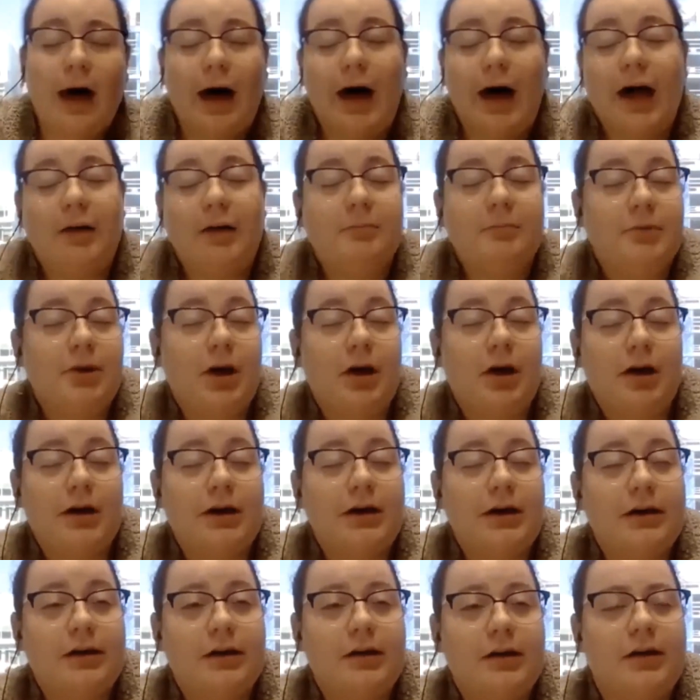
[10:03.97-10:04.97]
I'm
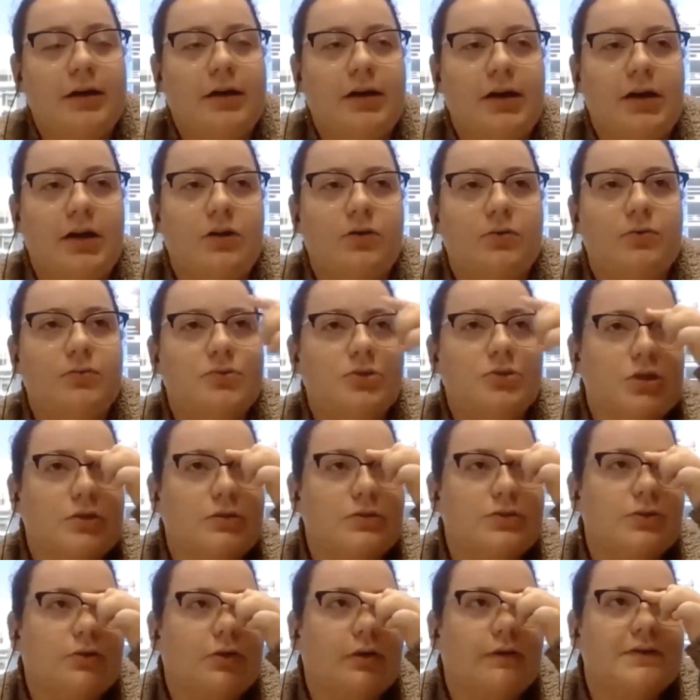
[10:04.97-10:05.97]
not a huge
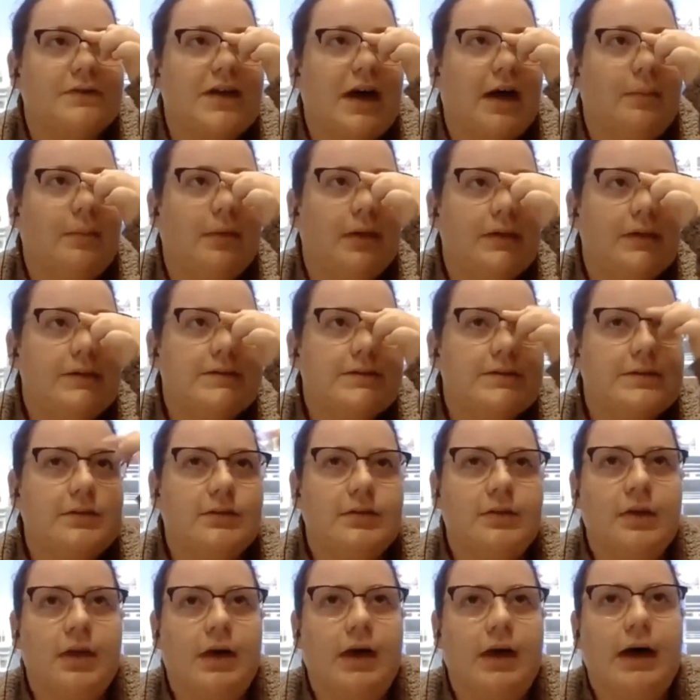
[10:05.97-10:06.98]
user of tablets.
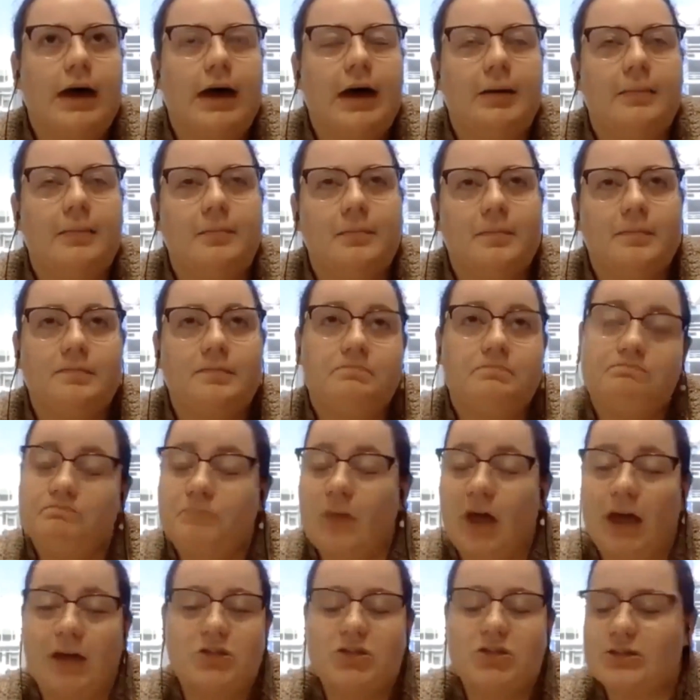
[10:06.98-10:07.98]
Um
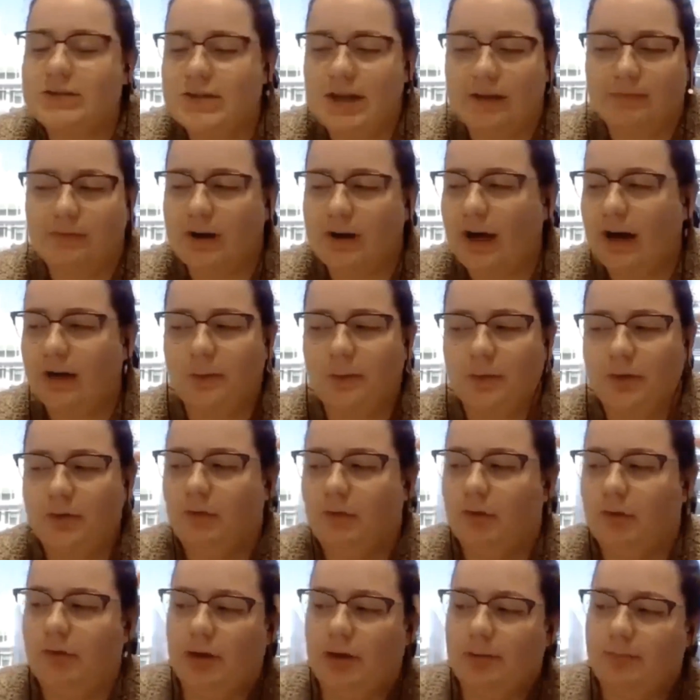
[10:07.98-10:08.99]
I just never had one
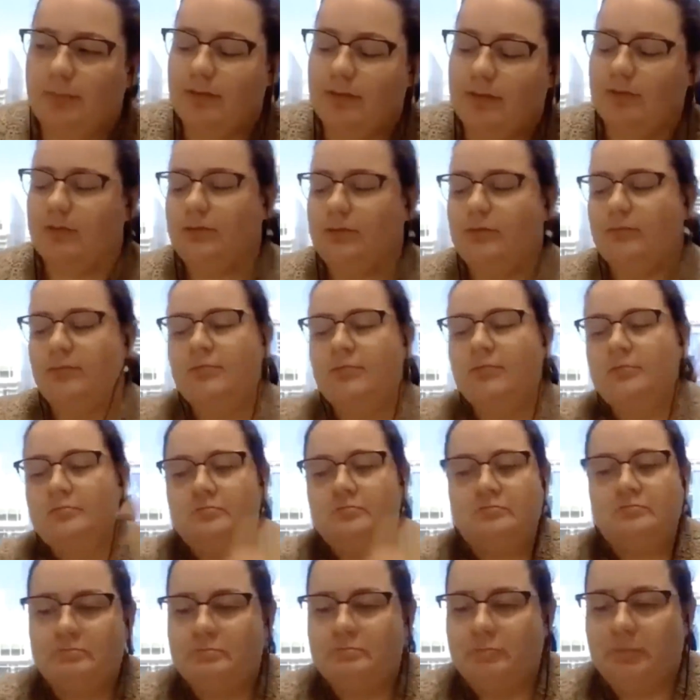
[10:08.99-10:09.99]
growing up and
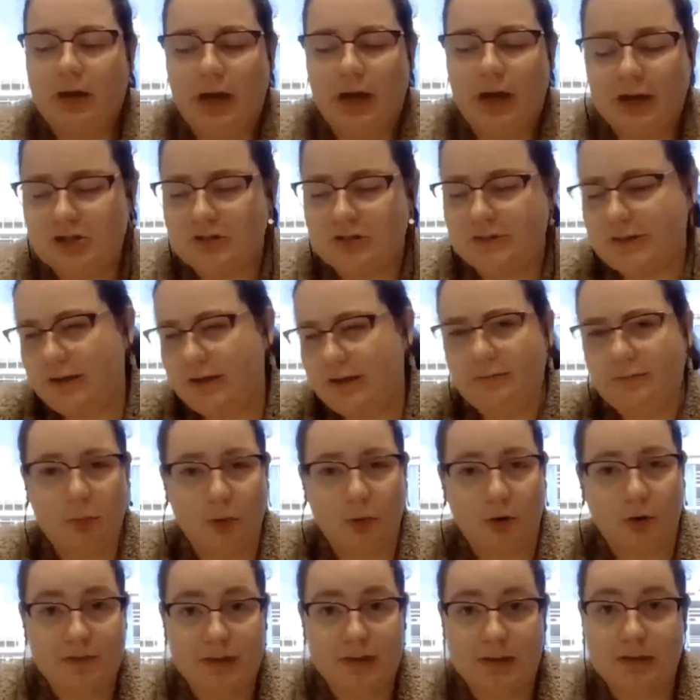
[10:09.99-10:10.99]
I just kind of
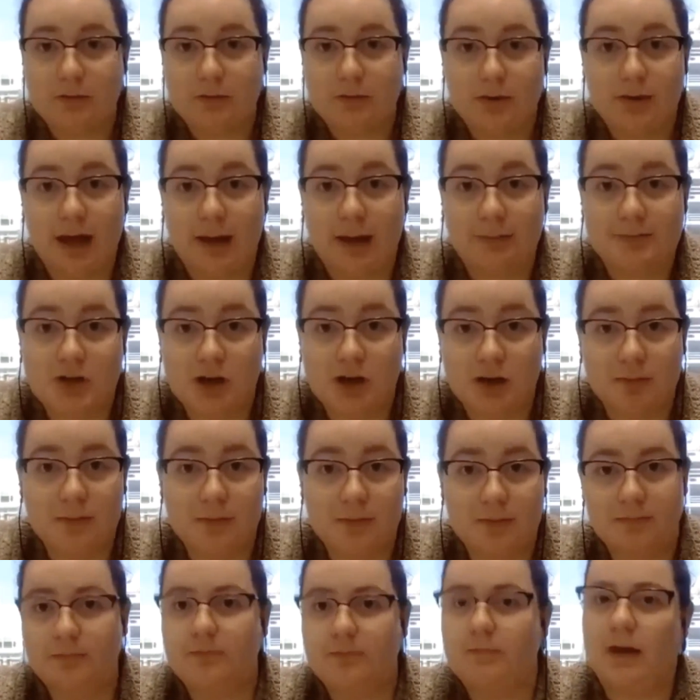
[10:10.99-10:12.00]
morphed into a laptop
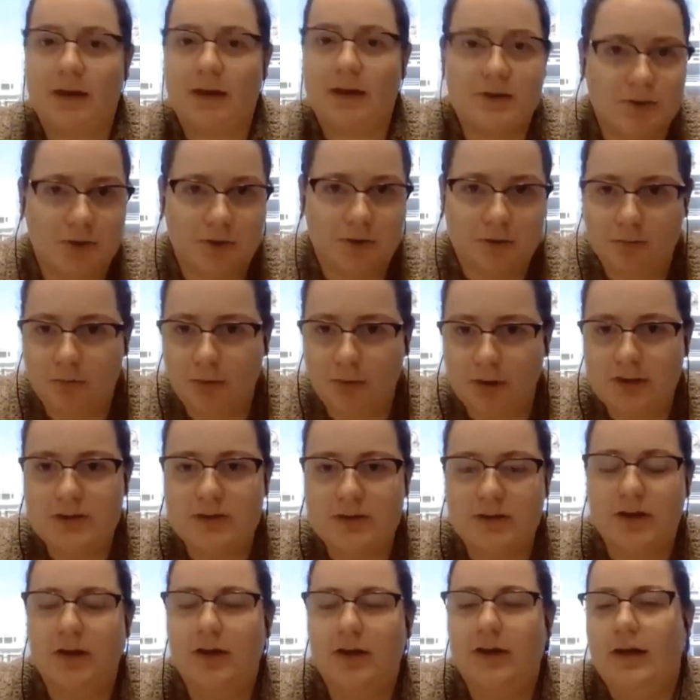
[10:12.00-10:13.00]
at a certain
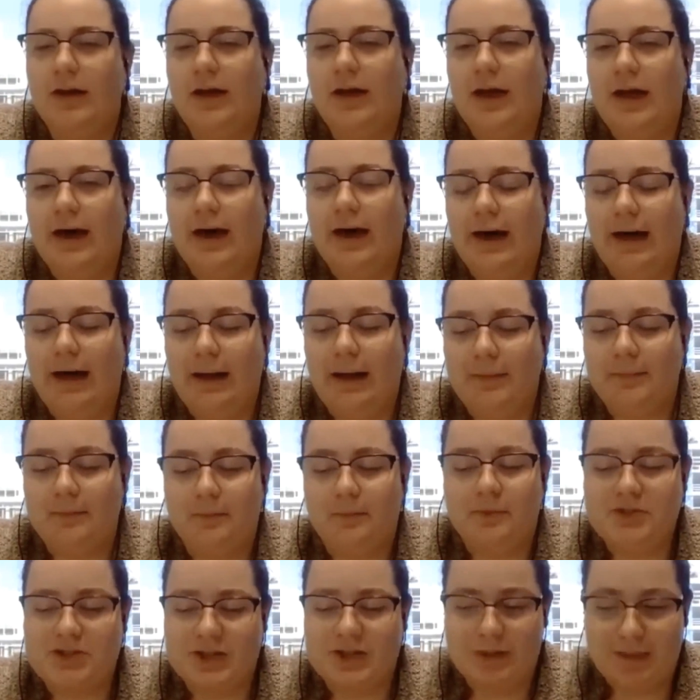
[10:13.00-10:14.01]
point,
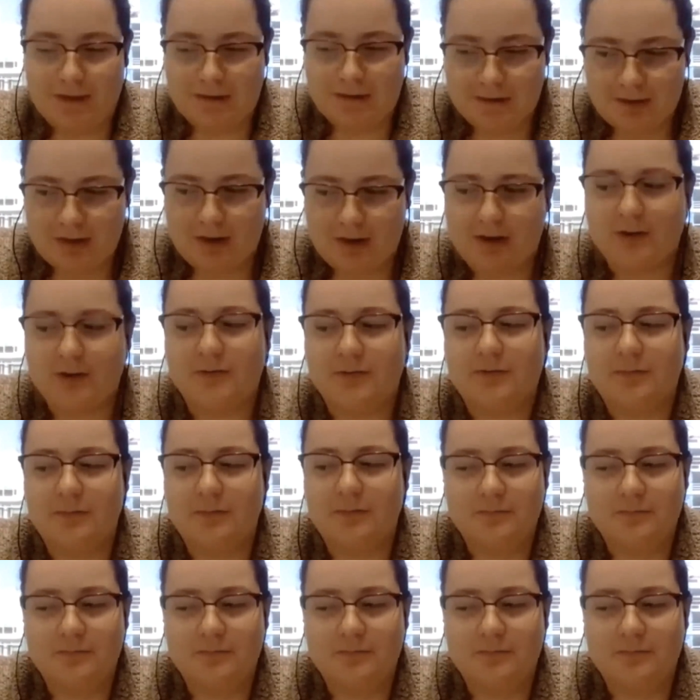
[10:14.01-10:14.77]
um, which I think a lot of